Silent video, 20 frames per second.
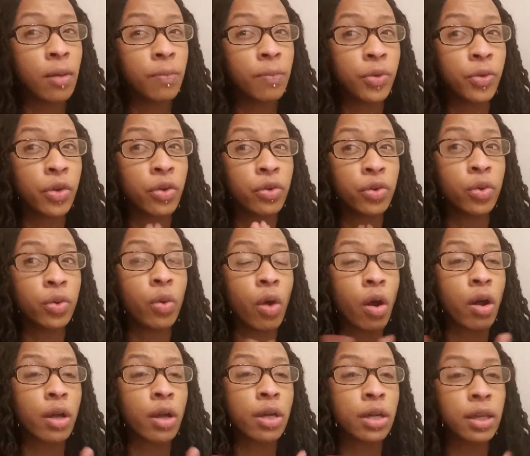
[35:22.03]
you
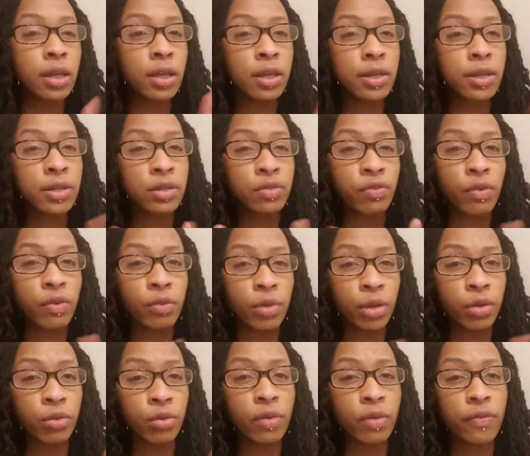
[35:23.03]
are getting hints from the
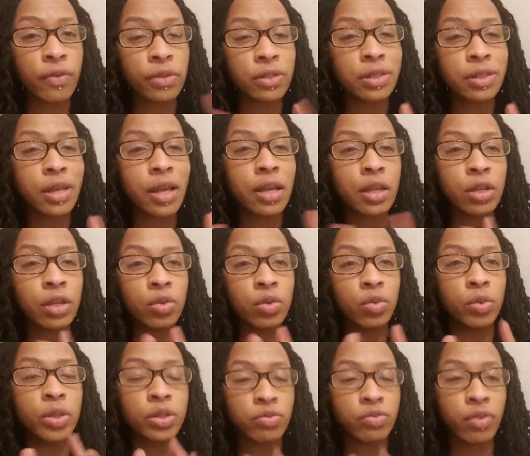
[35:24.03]
universe telling you
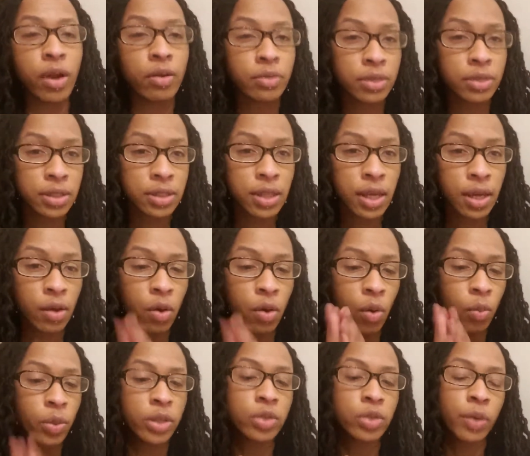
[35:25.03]
which route to take
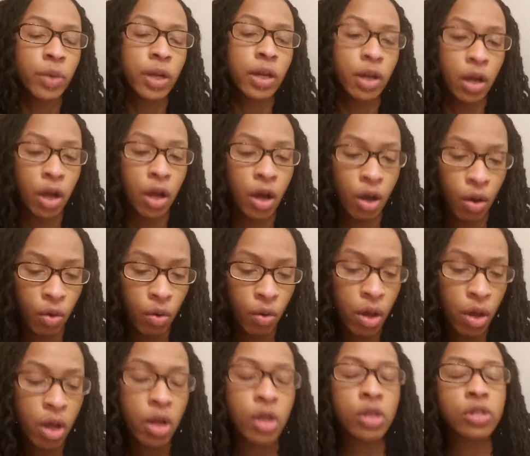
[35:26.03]
or which way to go.
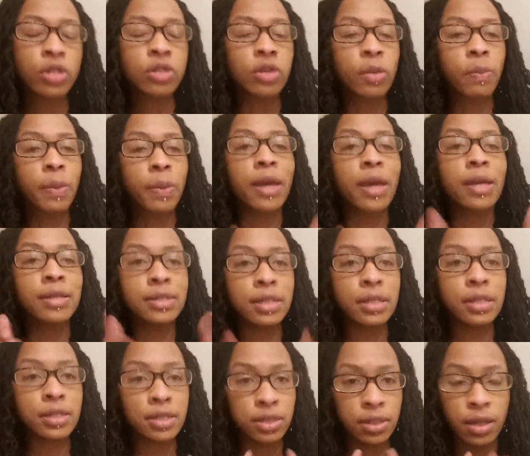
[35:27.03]
So pay
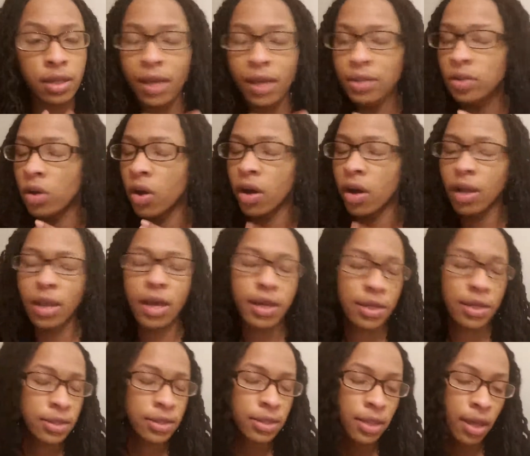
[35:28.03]
attention. That's all I
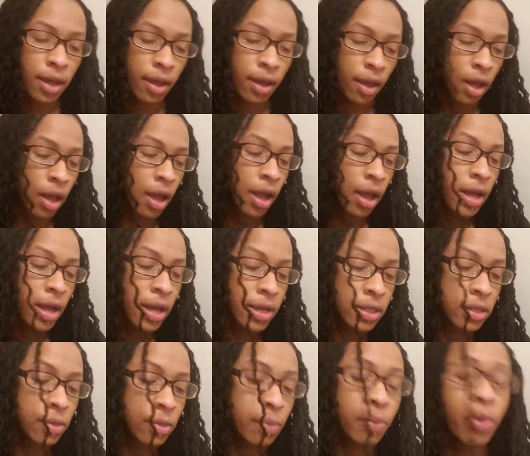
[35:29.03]
can say.
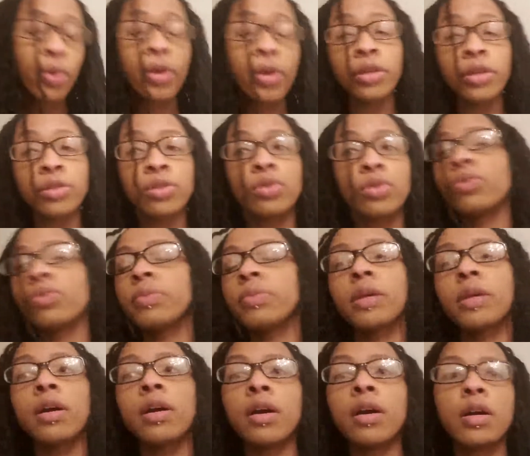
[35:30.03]
It's important to,
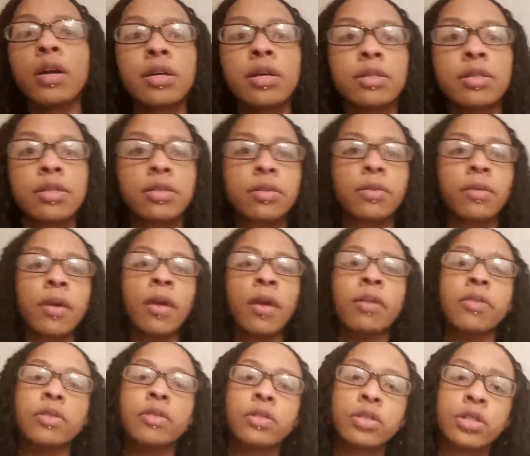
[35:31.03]
because
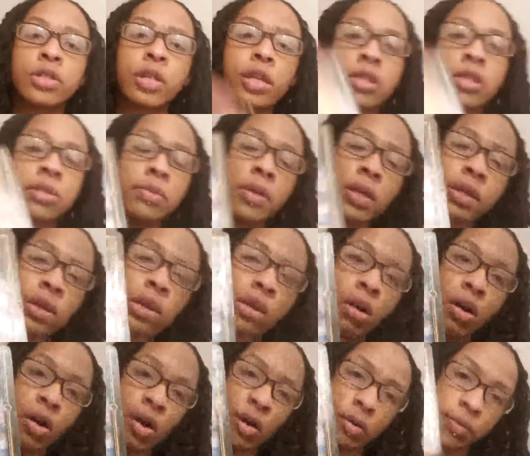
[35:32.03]
this Judgment
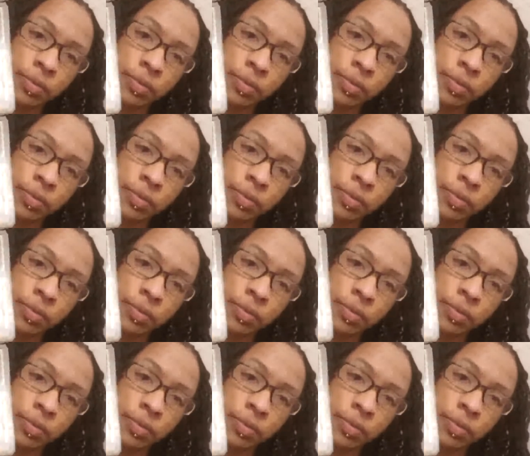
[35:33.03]
card